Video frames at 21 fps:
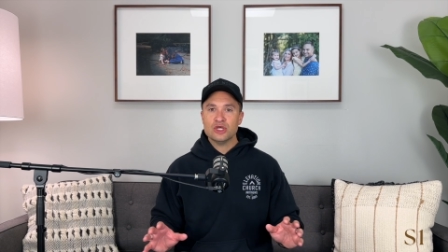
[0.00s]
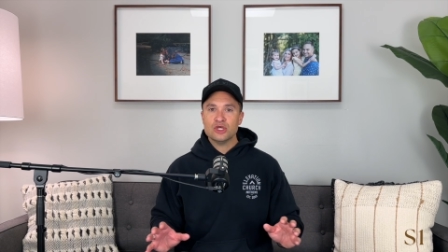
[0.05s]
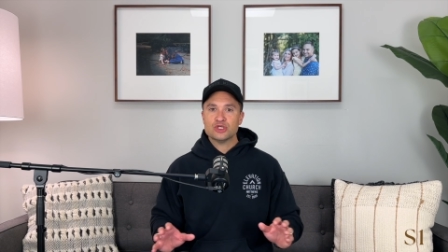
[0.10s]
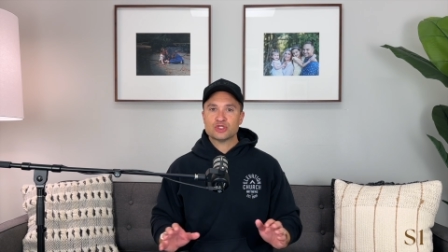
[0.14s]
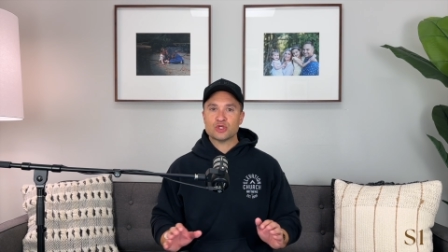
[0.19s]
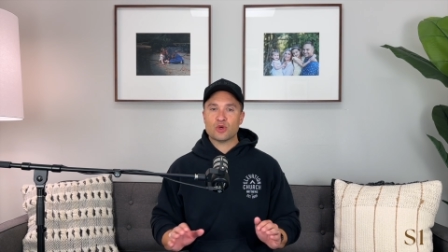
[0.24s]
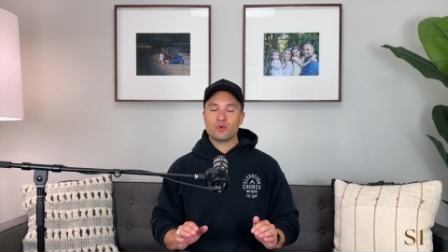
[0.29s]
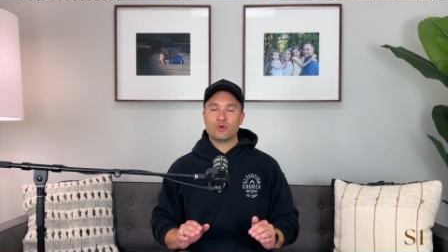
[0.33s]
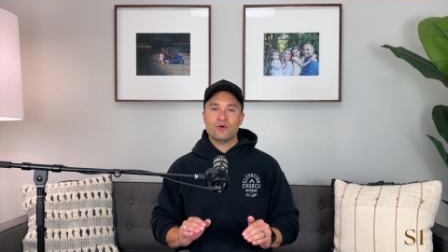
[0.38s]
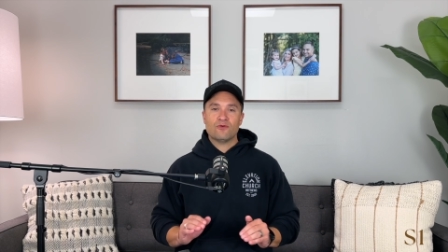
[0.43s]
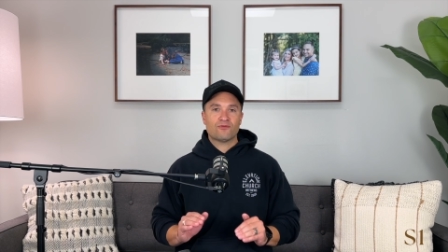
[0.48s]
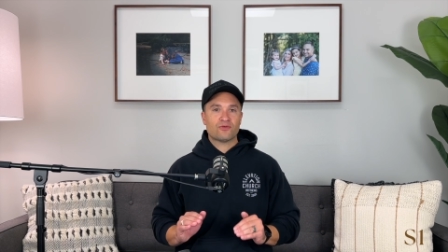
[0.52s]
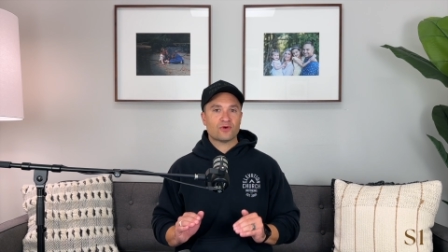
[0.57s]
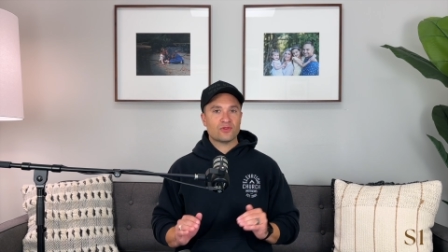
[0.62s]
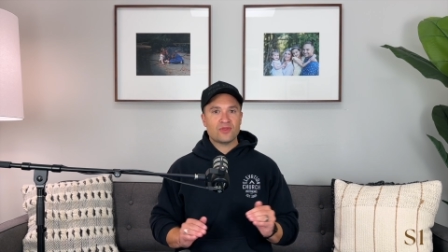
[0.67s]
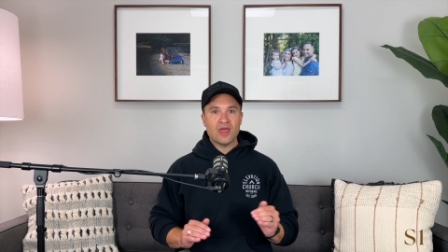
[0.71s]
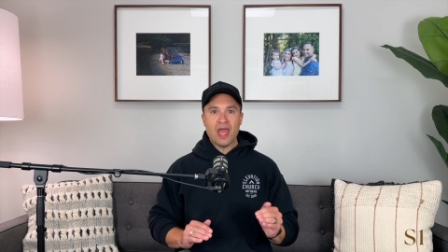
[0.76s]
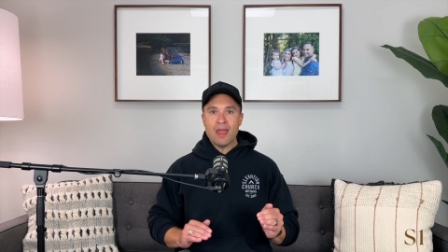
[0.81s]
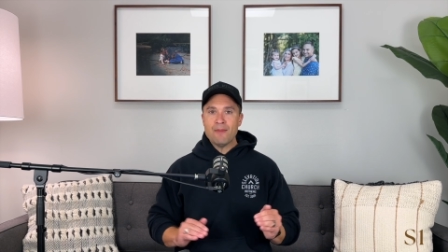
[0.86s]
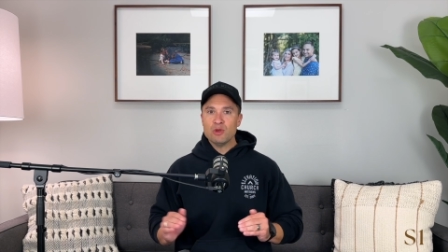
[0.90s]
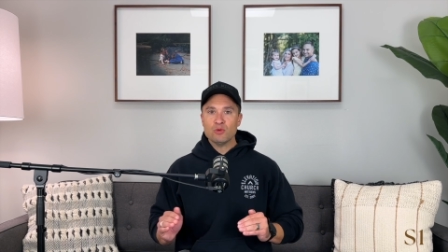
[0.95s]
So for
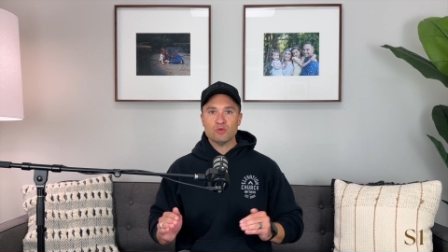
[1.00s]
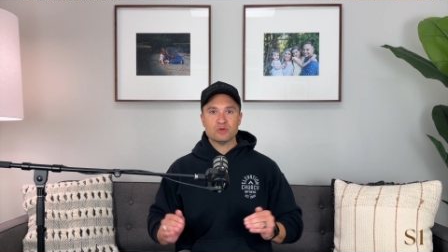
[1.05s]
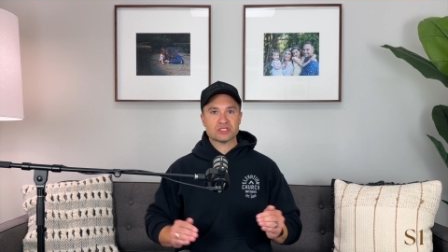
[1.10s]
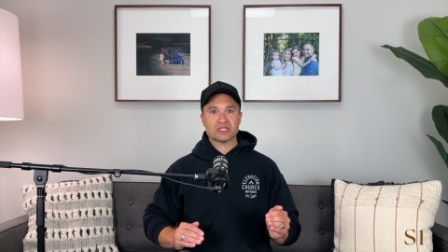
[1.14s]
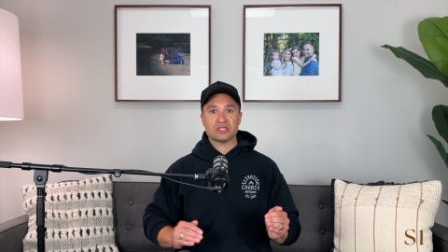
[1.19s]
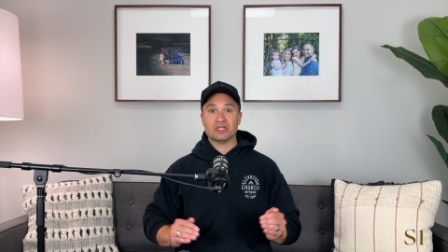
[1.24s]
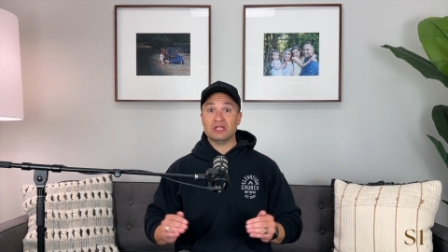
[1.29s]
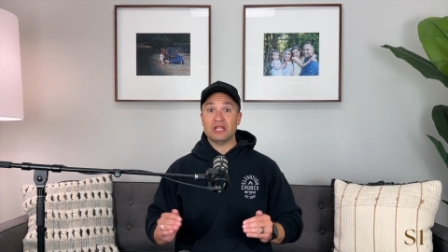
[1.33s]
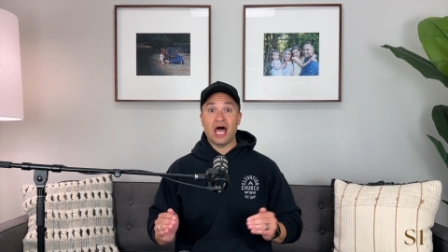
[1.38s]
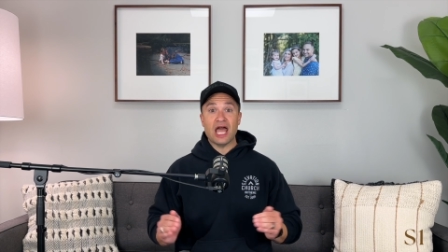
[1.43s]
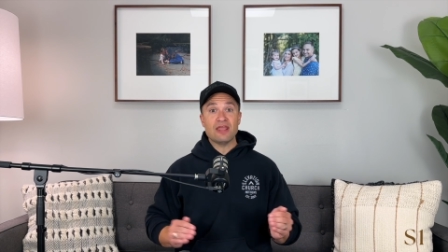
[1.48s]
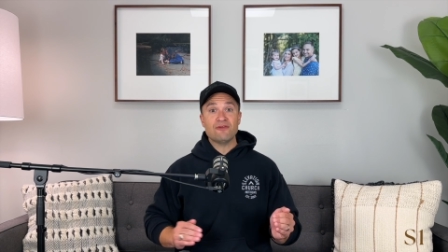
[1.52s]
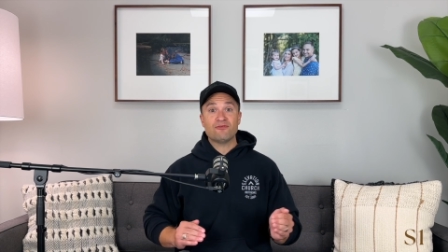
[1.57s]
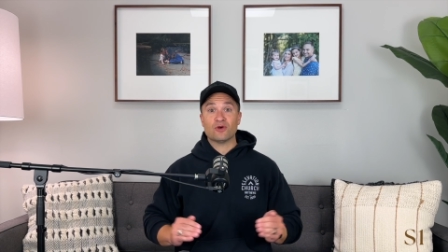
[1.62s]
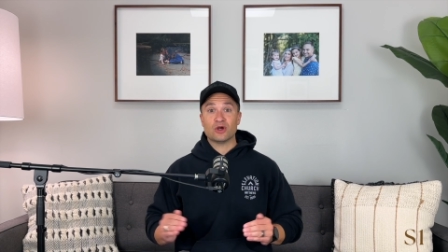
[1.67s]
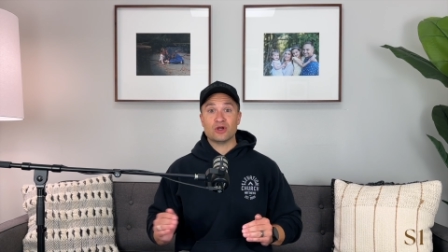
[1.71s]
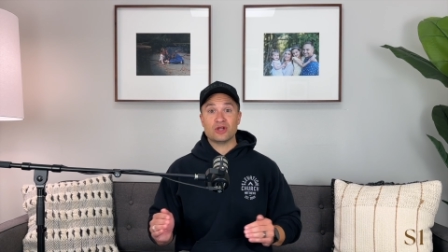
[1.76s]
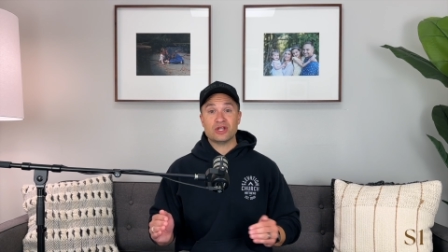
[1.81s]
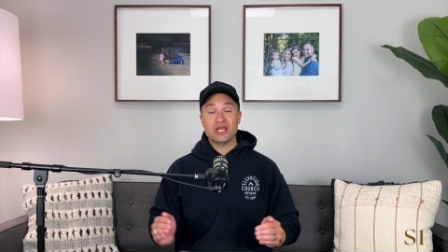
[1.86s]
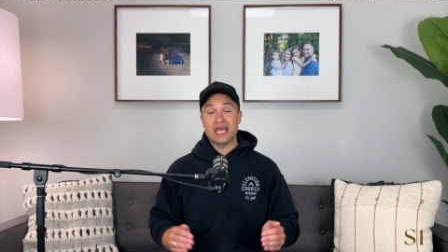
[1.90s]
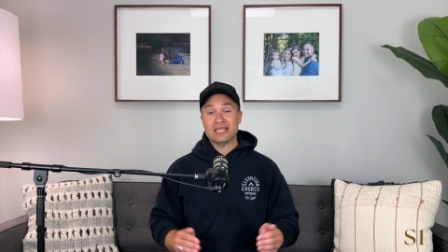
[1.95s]
them, it was life
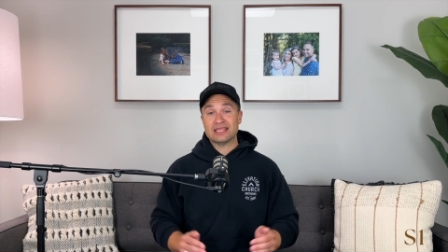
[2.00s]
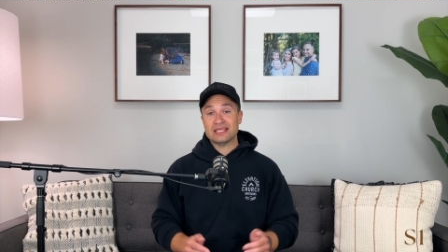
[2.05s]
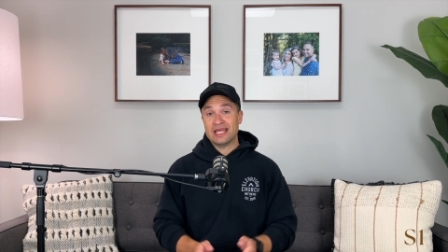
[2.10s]
or death.